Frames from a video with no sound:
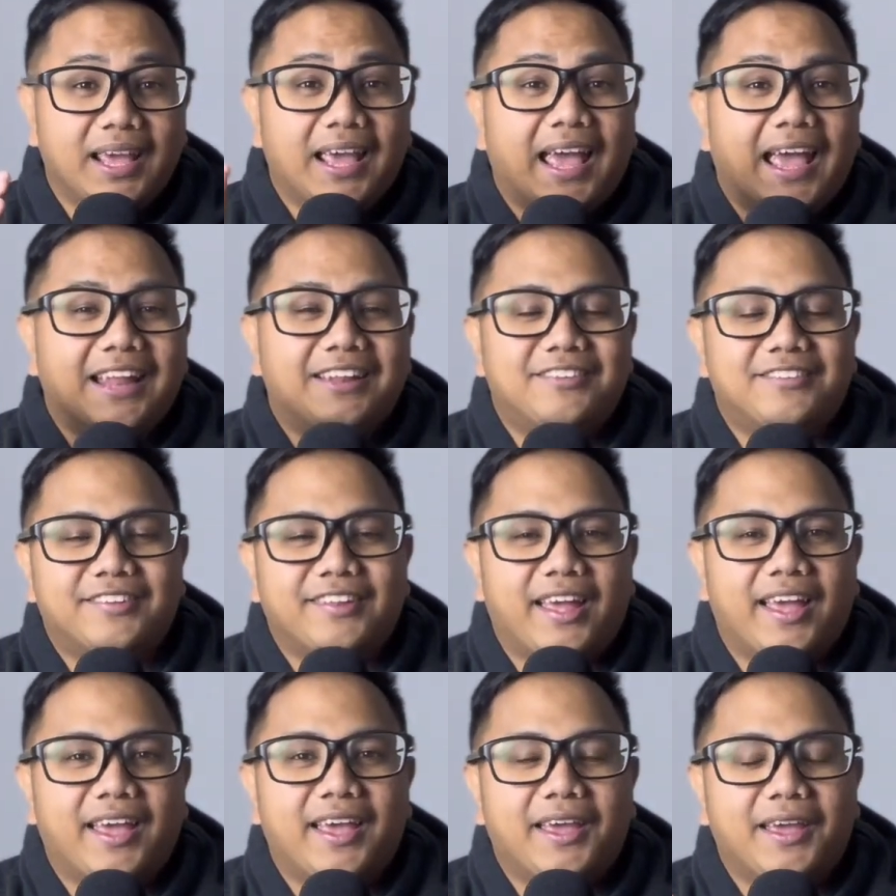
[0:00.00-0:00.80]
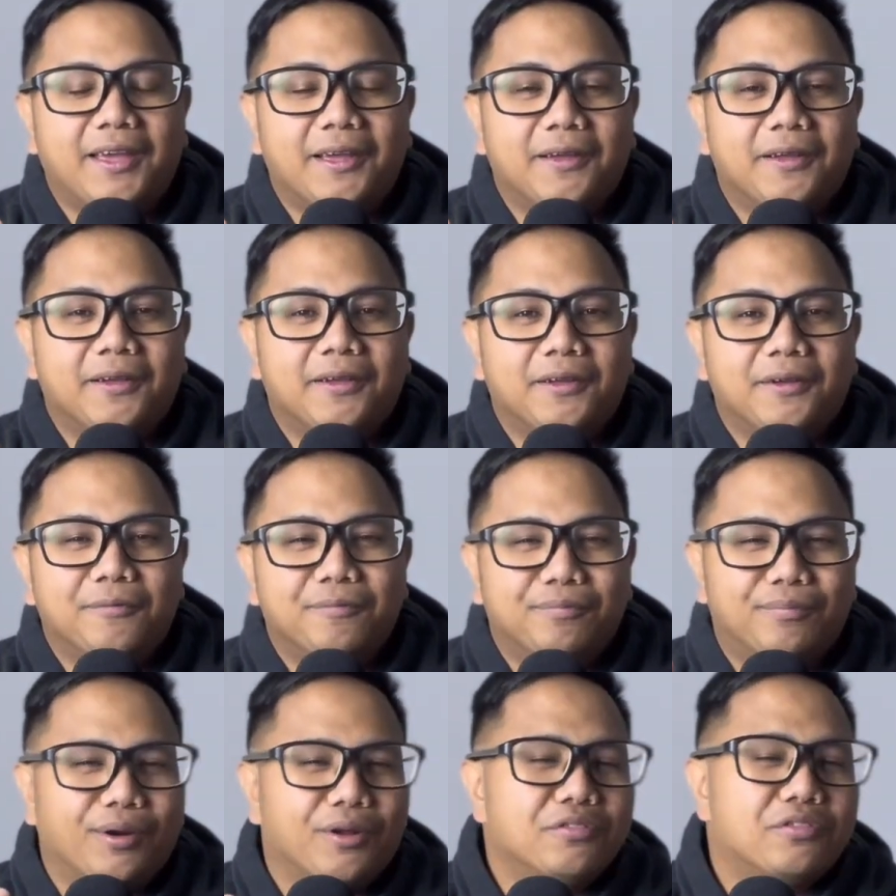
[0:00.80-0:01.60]
and say,
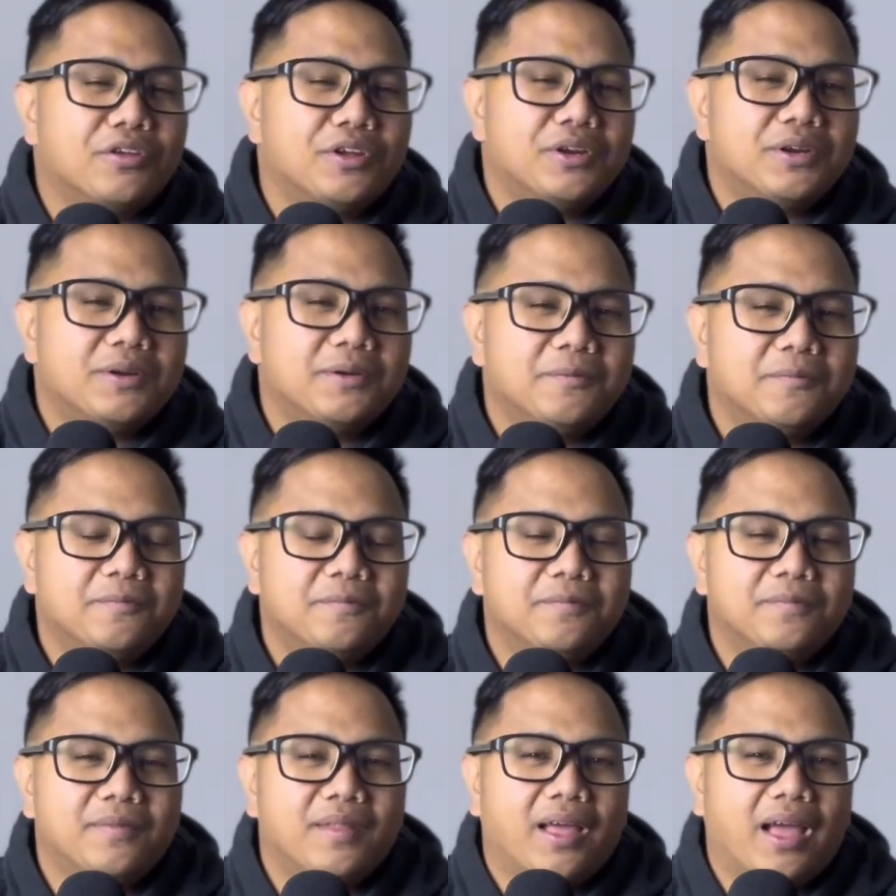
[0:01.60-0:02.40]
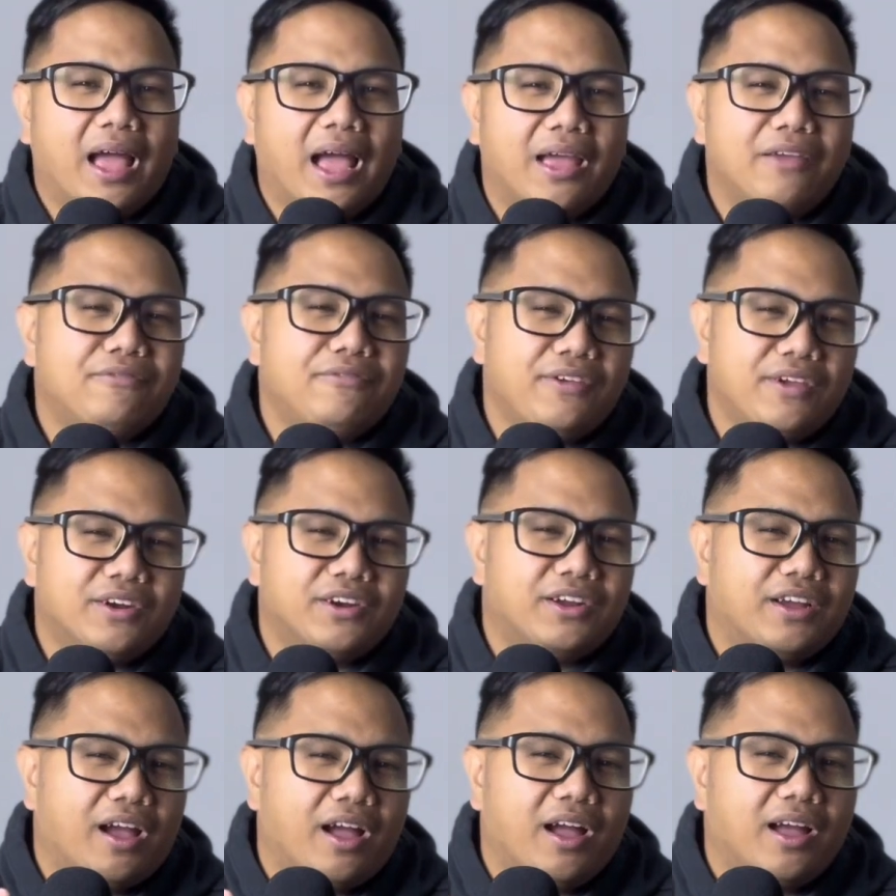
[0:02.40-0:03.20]
"Brother, I
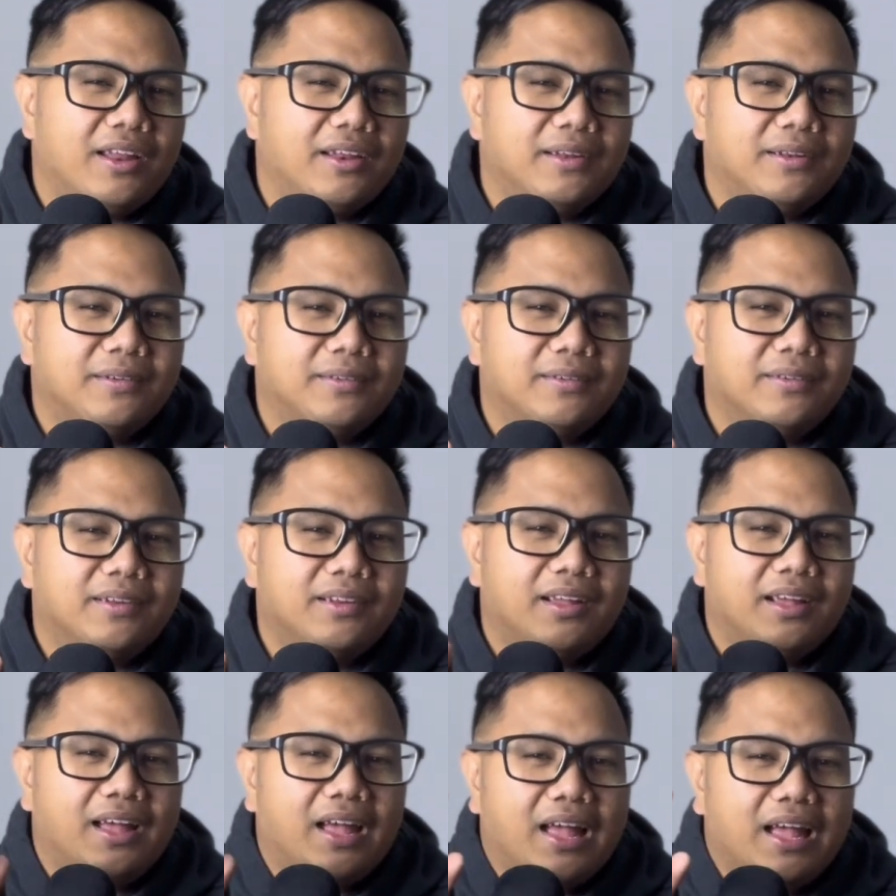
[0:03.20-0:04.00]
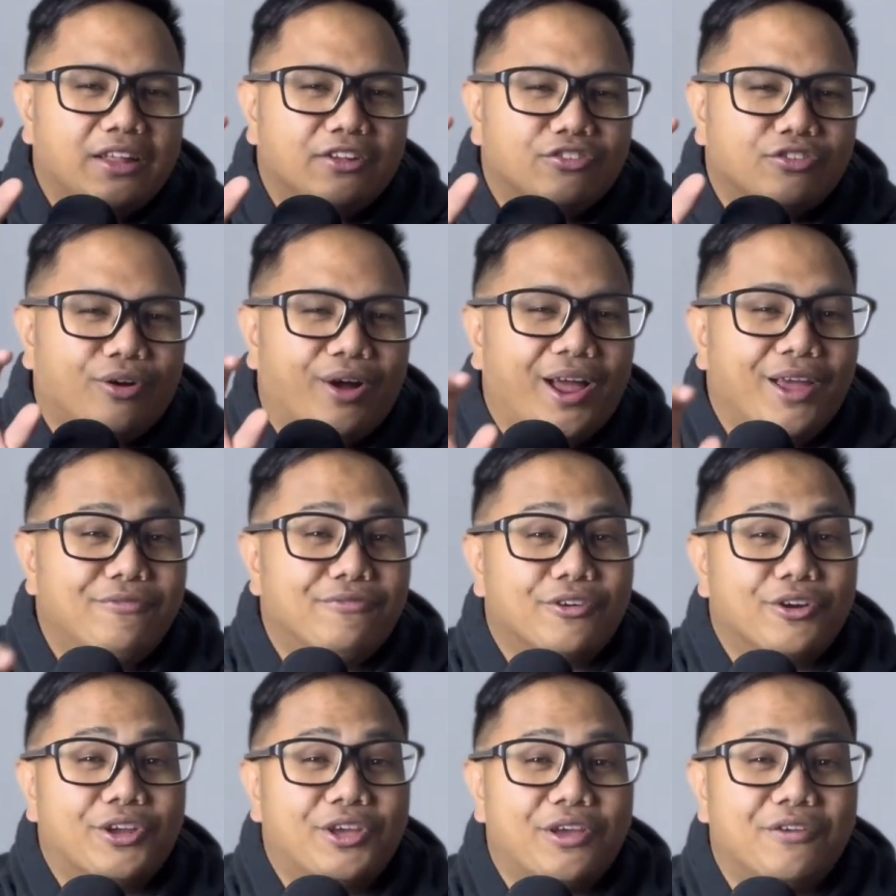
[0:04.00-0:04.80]
fear God, so I
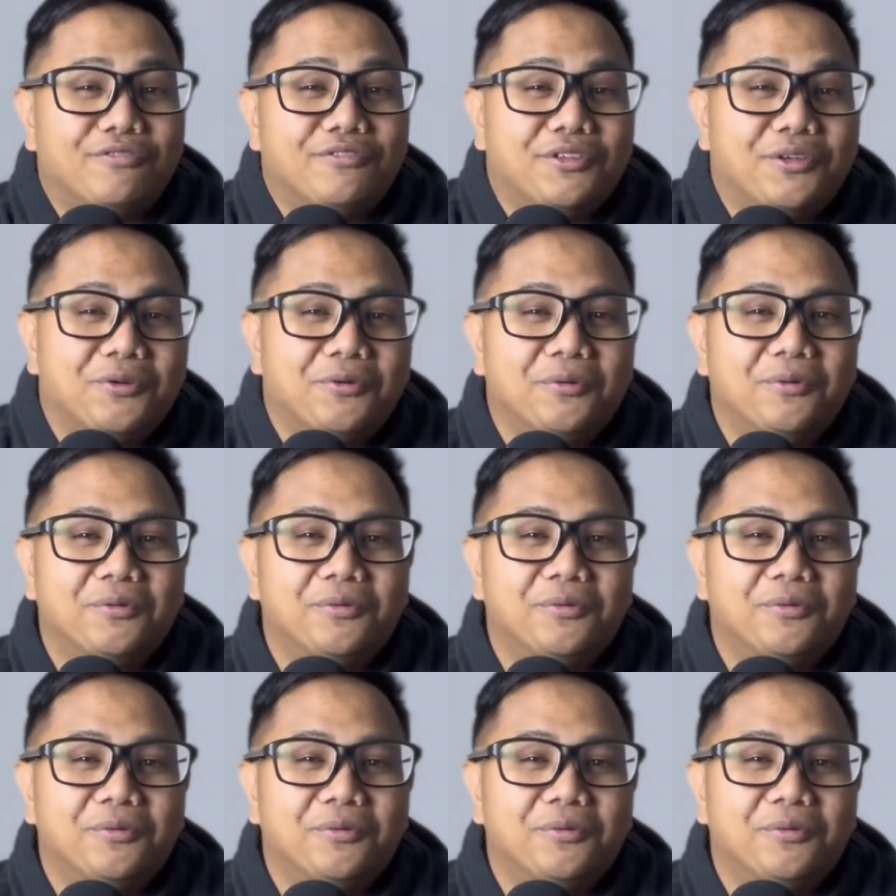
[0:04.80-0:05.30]
forgive you."